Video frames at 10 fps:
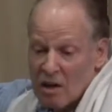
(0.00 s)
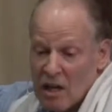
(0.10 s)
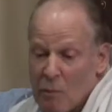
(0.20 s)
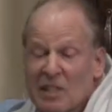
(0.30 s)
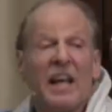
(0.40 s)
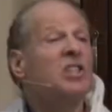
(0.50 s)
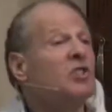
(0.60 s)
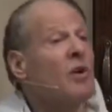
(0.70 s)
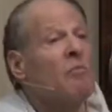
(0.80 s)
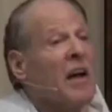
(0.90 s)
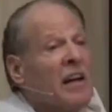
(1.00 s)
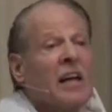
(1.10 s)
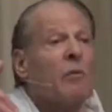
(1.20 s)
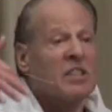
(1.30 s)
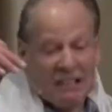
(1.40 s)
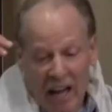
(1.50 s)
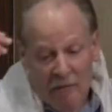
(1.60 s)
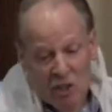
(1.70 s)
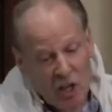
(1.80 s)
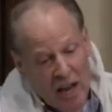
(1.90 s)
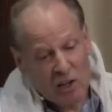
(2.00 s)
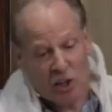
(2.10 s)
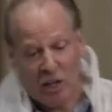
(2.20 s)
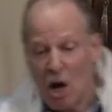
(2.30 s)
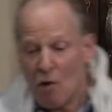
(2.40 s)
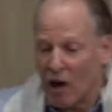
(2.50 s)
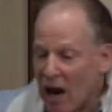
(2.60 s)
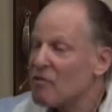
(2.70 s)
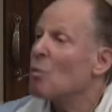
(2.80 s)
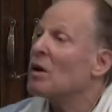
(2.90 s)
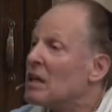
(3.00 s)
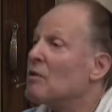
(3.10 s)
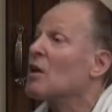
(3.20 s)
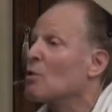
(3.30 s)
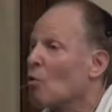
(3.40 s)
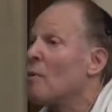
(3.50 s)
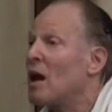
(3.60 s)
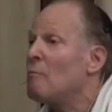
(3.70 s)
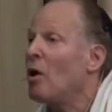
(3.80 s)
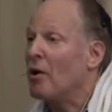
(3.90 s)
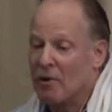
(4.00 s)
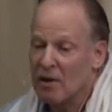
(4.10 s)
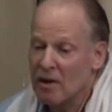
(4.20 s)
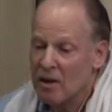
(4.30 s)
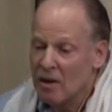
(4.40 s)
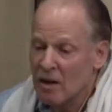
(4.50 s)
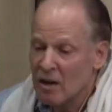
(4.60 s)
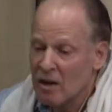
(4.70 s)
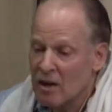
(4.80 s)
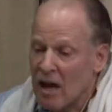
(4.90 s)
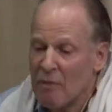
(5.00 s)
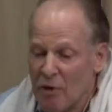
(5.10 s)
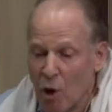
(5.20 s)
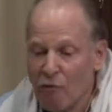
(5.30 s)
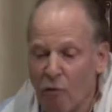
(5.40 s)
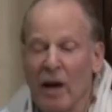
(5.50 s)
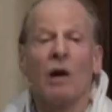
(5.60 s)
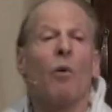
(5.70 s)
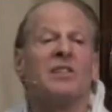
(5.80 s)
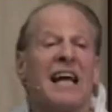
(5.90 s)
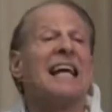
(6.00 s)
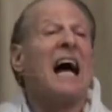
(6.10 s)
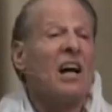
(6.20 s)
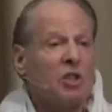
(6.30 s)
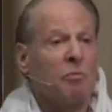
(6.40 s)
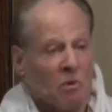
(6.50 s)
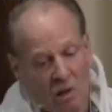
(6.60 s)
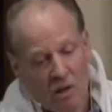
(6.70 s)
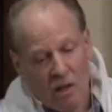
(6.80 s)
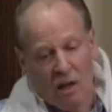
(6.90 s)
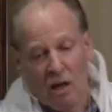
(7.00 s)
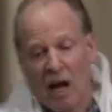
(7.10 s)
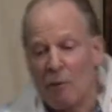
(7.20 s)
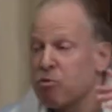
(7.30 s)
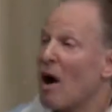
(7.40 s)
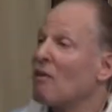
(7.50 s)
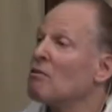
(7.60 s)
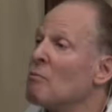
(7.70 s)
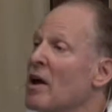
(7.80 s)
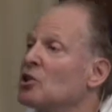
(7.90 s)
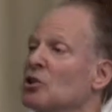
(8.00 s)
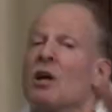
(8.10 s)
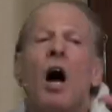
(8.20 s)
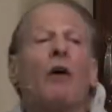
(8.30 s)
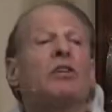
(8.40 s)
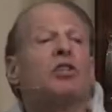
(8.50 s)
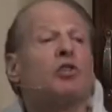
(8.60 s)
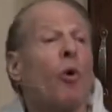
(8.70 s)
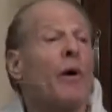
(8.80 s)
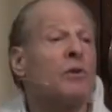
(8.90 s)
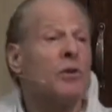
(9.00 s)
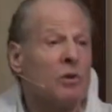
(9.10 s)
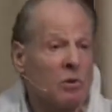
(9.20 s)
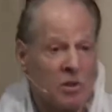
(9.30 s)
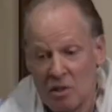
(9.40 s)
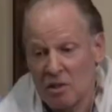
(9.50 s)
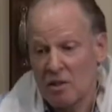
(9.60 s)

It was history making, it was life changing for everyone living in the Roman Empire. And therefore, it was a gospel, a proclamation of historic news.